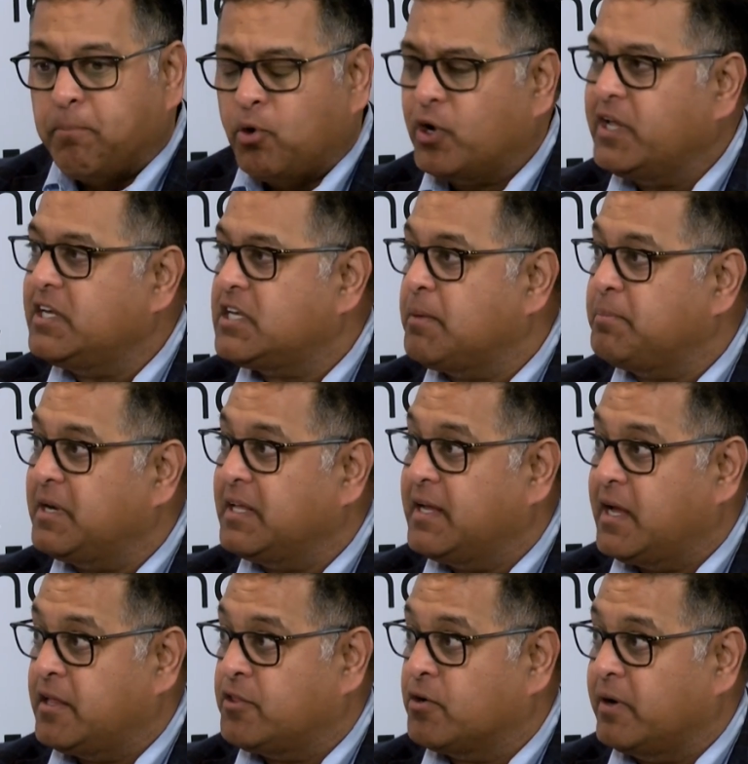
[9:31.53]
putting them
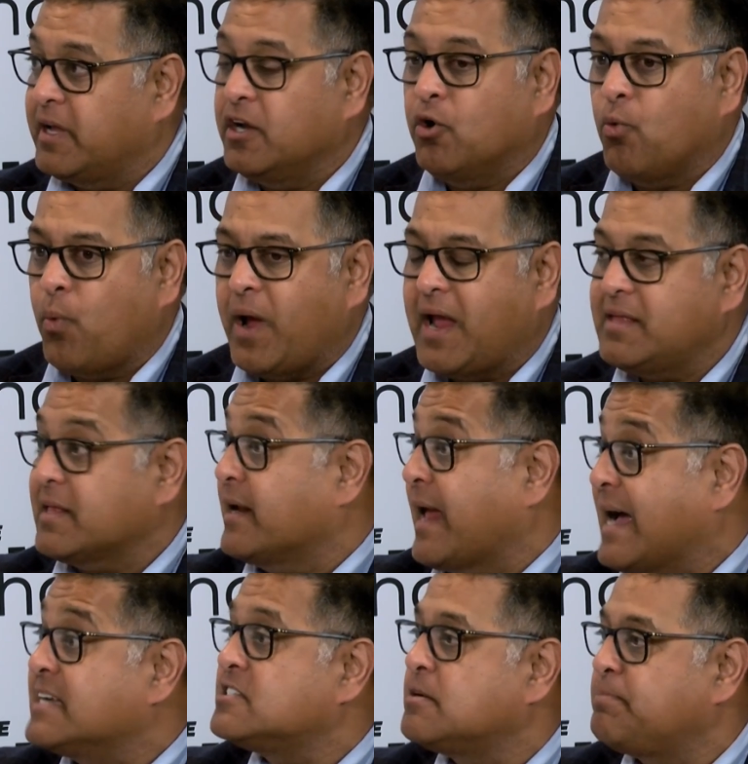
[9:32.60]
together in a way that
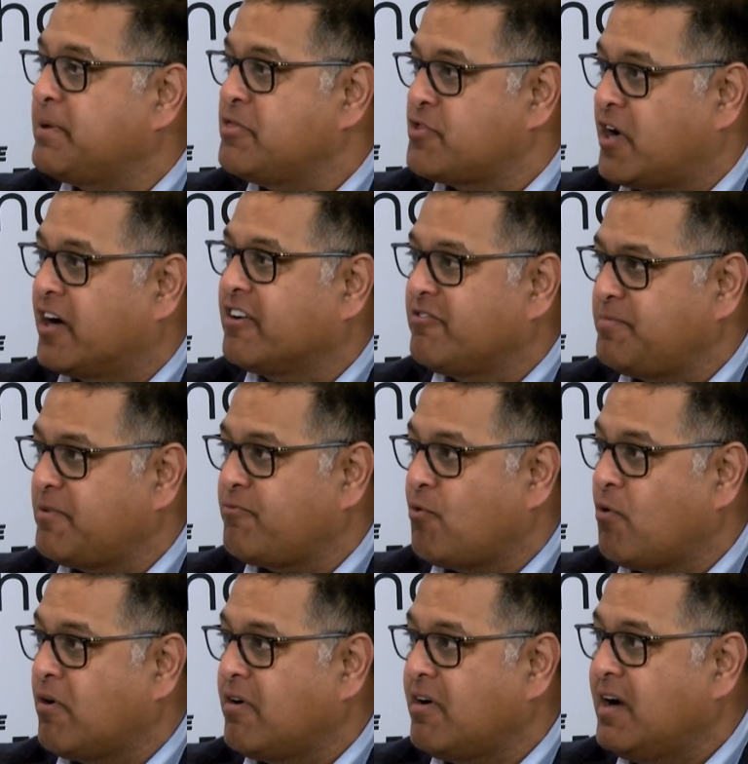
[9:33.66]
hasn't been thought of
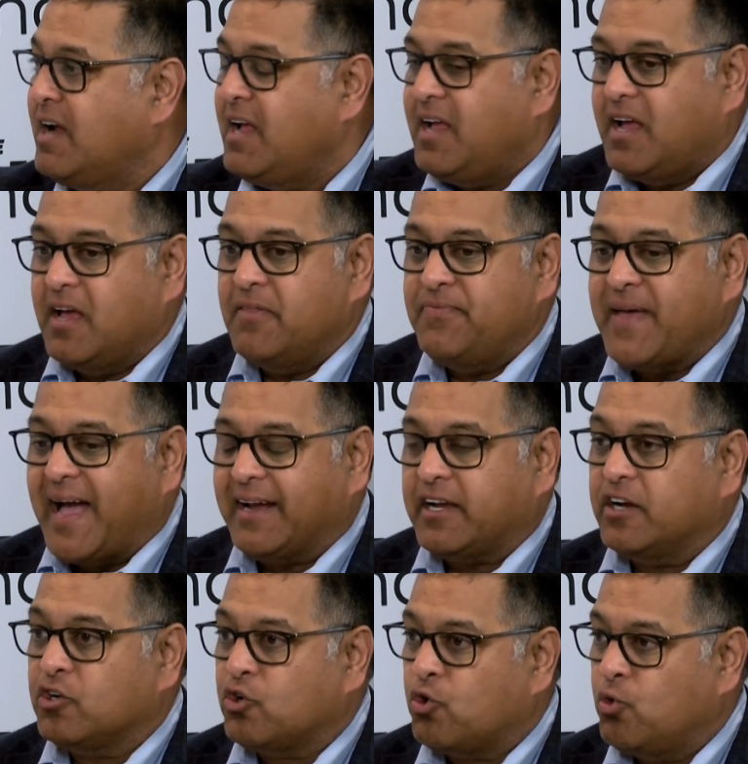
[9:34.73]
before and that
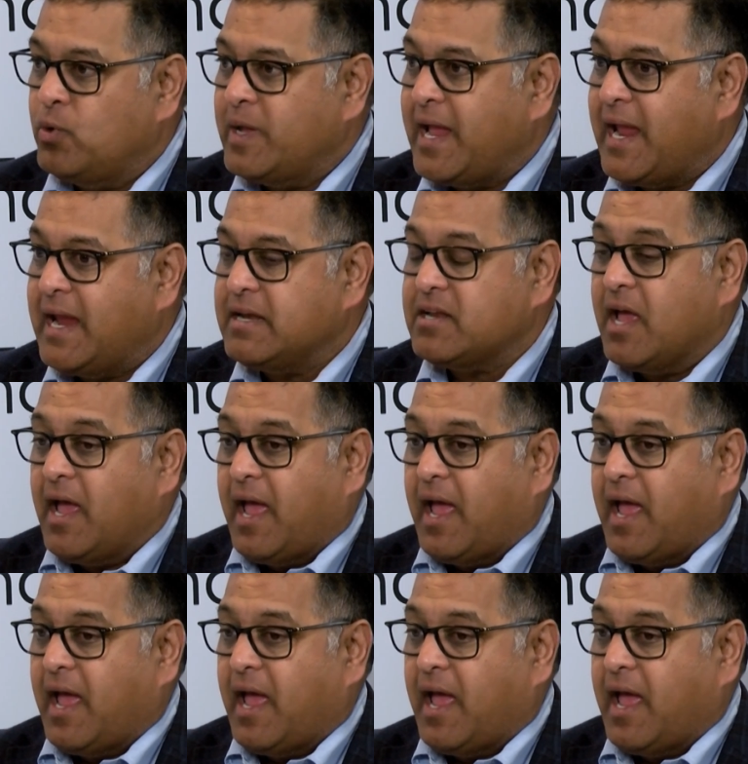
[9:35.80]
can create